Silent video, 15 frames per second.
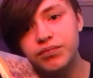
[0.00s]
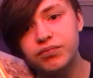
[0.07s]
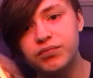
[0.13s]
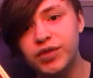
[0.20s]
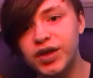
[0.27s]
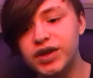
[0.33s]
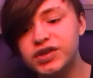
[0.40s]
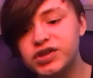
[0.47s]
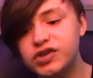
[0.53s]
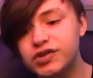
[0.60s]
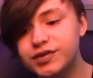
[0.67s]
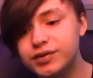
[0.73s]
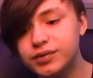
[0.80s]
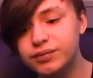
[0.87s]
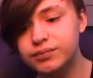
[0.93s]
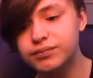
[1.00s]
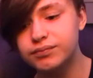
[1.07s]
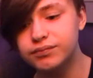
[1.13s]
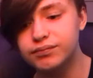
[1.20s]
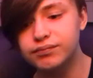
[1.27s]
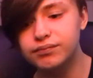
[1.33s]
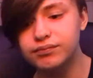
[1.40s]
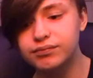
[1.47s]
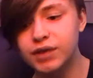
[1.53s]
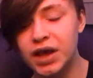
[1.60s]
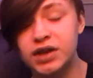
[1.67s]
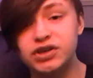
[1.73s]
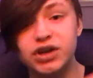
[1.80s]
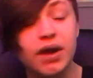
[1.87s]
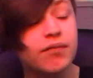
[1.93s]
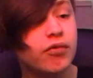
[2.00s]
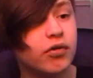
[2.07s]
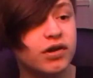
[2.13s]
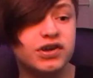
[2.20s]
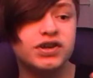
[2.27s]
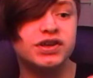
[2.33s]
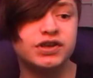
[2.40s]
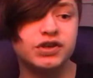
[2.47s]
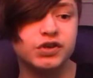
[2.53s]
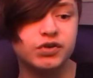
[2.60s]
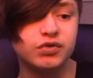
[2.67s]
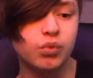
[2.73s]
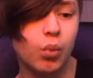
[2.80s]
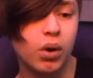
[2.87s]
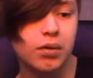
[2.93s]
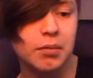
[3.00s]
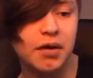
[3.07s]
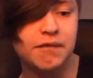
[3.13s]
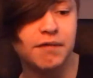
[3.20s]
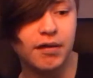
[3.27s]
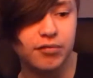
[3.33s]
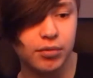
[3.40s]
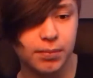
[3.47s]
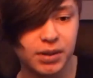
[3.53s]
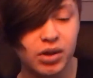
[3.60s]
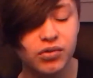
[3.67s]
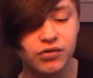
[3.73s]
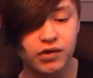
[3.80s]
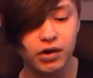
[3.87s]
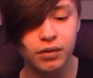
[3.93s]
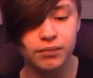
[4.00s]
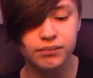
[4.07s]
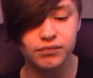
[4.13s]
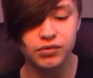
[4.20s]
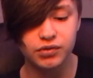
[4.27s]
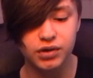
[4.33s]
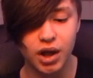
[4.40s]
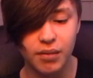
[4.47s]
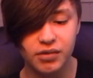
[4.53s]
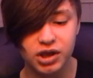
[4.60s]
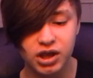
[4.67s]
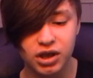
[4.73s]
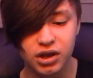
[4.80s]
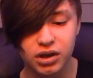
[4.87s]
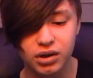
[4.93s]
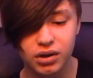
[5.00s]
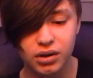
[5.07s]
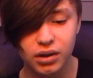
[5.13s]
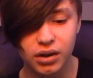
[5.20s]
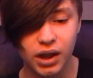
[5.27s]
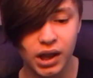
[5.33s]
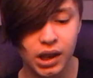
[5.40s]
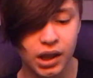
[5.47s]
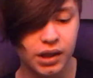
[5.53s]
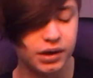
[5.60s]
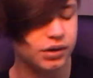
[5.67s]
this, in general, is one of my favorite Beatles albums, coming in at, like,